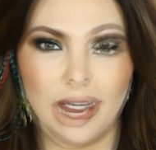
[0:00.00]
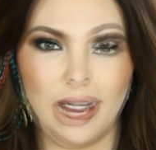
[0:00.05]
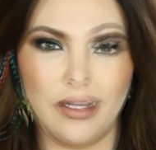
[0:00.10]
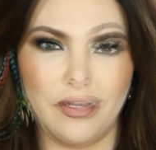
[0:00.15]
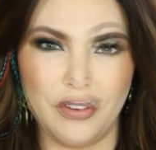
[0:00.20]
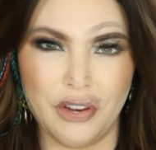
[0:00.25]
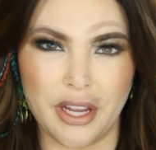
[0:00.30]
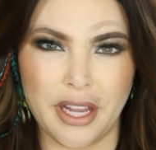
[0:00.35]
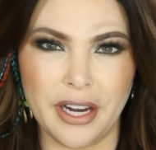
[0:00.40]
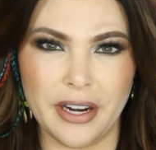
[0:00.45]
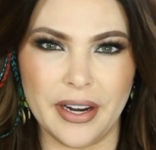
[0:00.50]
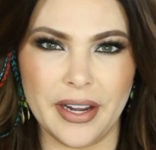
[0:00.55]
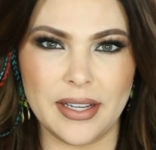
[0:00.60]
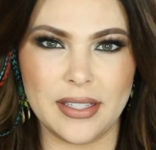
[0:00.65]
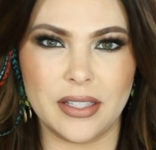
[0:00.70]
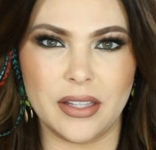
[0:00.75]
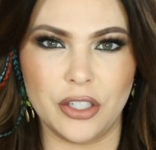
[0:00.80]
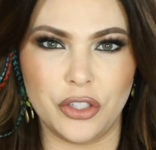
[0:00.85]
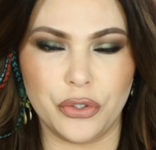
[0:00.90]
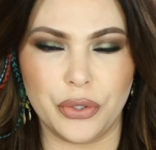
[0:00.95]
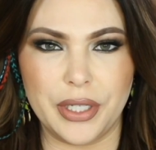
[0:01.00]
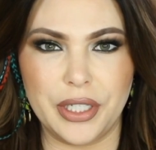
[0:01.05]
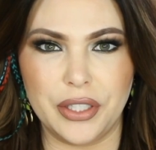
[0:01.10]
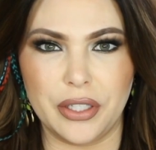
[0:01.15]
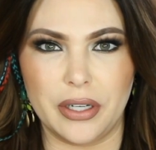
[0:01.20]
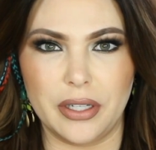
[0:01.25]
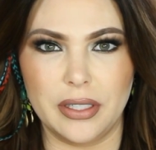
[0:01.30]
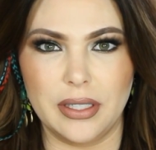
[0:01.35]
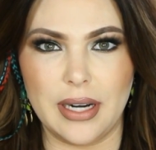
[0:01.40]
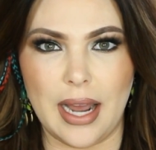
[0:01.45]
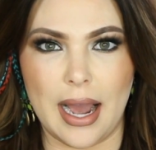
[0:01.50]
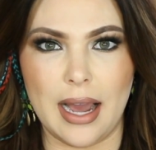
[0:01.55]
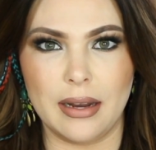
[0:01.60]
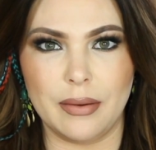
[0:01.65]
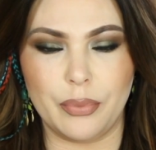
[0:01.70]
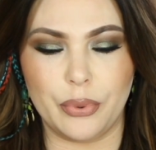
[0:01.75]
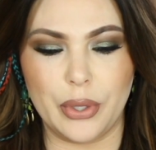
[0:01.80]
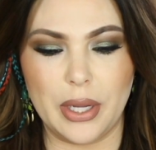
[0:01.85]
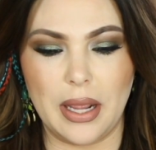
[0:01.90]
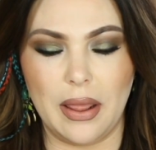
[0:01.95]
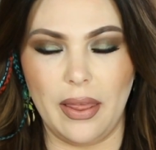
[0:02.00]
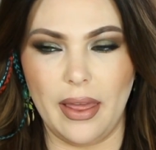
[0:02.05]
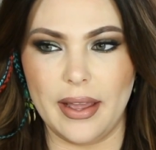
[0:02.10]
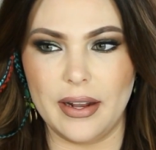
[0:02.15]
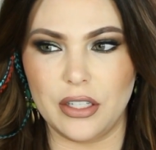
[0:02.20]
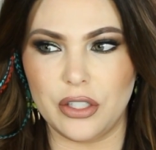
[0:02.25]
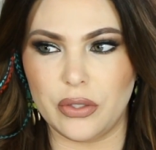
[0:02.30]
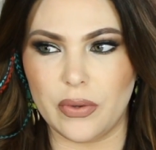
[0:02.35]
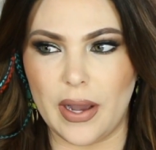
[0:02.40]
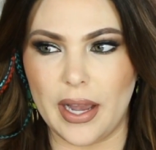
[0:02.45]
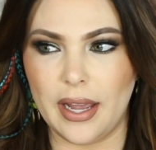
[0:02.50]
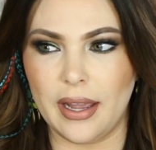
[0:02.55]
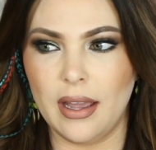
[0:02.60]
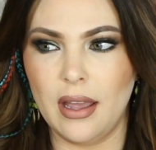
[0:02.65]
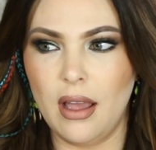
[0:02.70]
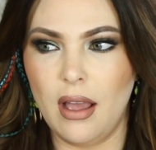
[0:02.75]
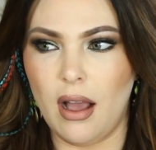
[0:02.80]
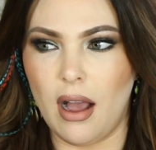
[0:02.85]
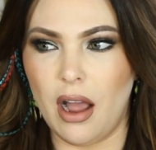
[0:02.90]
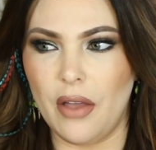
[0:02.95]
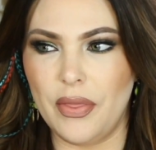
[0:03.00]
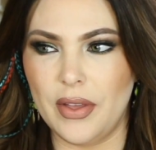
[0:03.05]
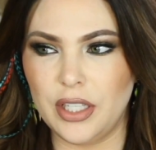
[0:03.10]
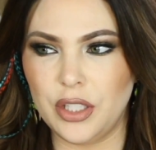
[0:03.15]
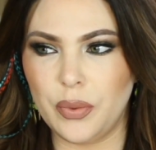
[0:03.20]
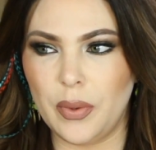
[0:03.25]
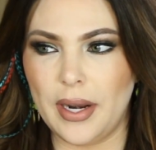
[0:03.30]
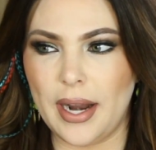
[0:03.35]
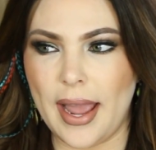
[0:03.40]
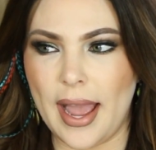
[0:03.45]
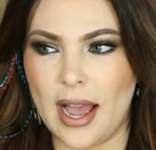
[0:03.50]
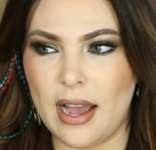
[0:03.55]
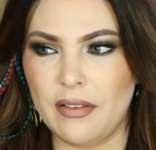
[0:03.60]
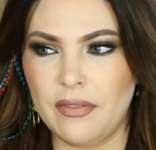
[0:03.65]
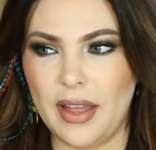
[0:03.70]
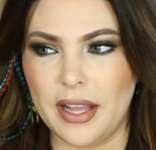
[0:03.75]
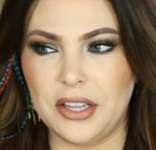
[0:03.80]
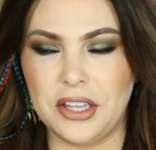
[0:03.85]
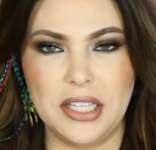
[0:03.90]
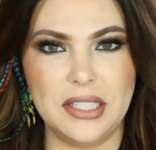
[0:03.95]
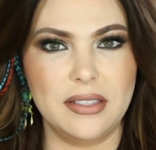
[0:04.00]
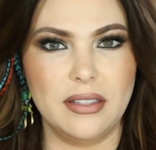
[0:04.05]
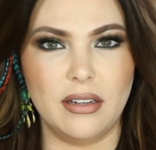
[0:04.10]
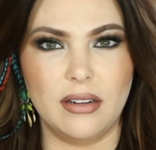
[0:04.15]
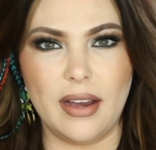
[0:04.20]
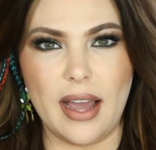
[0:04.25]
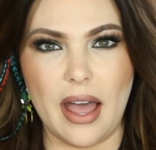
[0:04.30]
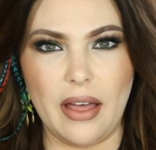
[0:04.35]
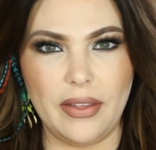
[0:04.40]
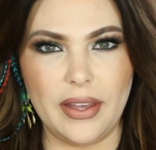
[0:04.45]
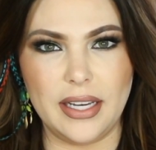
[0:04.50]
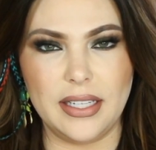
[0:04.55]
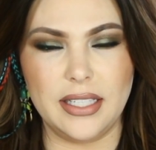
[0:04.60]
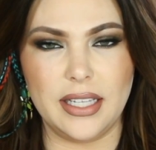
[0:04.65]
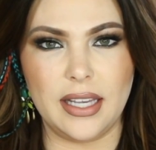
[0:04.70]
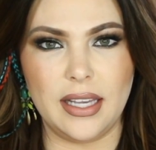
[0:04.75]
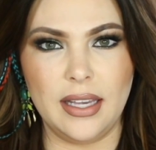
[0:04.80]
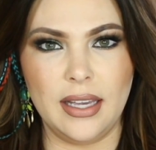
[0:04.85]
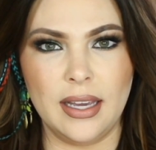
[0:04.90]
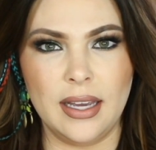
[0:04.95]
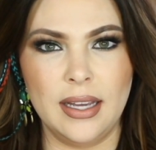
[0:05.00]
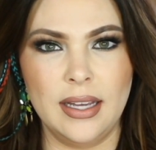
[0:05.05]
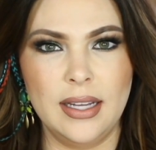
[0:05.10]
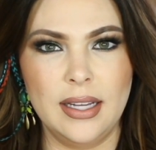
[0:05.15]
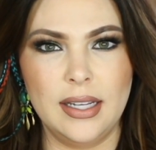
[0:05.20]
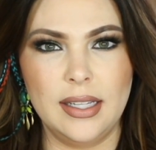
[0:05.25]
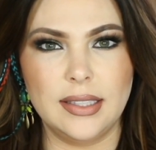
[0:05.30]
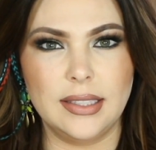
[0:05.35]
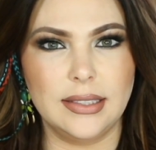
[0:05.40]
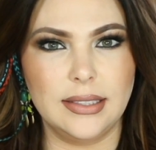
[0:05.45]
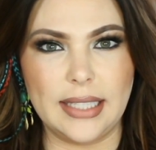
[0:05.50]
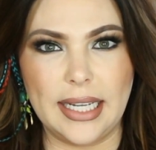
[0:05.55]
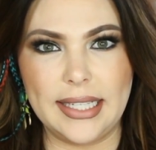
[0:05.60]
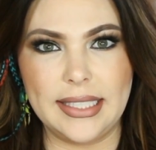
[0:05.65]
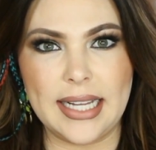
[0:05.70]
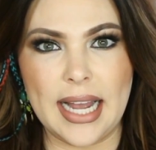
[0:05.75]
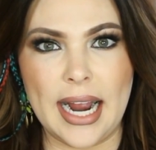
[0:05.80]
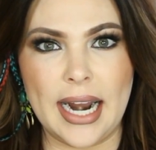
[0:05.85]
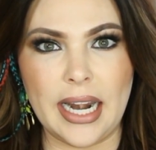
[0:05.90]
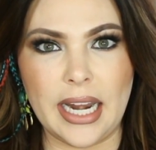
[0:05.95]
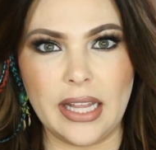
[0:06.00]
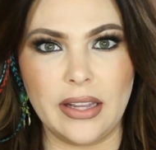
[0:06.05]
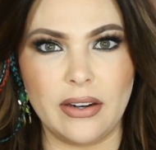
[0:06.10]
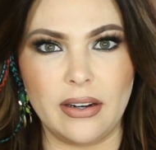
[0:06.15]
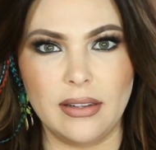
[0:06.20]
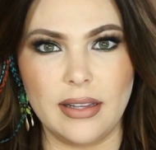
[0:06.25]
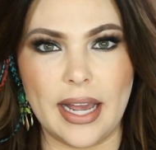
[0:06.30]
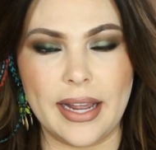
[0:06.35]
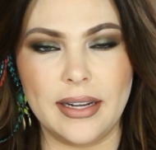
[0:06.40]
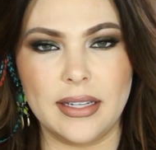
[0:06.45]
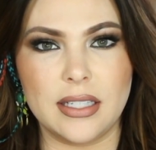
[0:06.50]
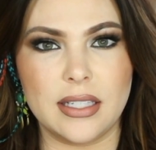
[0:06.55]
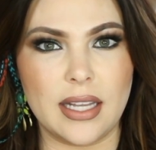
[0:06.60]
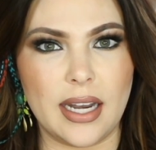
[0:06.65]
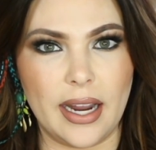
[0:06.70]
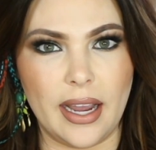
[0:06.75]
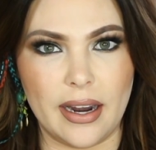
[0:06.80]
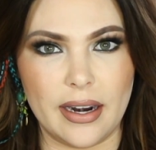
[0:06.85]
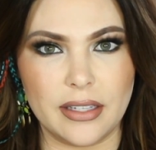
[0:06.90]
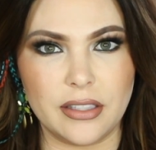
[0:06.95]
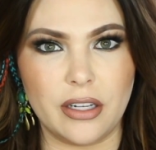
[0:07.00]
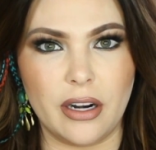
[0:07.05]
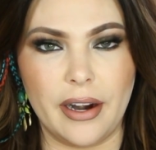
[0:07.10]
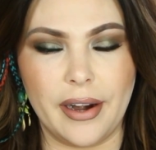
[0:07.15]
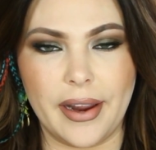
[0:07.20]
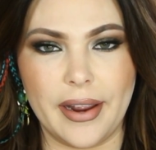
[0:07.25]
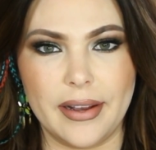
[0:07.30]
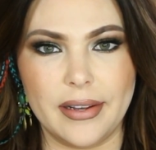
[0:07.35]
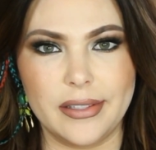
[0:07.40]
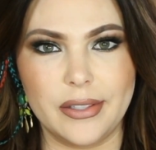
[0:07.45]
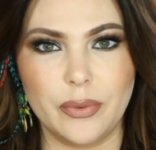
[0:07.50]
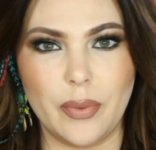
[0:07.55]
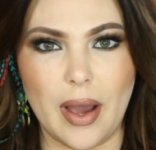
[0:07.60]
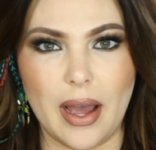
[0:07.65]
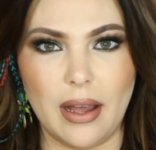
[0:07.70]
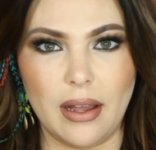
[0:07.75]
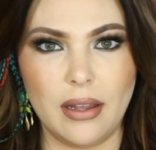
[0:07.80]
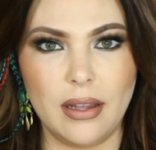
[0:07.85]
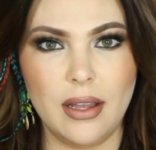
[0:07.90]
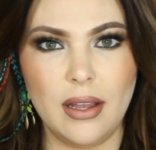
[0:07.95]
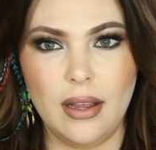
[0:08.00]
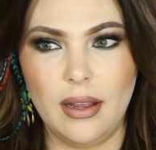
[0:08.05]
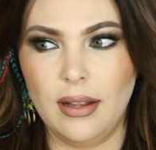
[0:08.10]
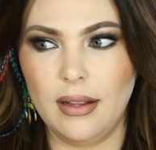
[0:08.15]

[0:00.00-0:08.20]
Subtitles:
If you're curious, the trees are not pre-lit. So on this one I have like these little LED, like tiny little lights that I got at Target as well.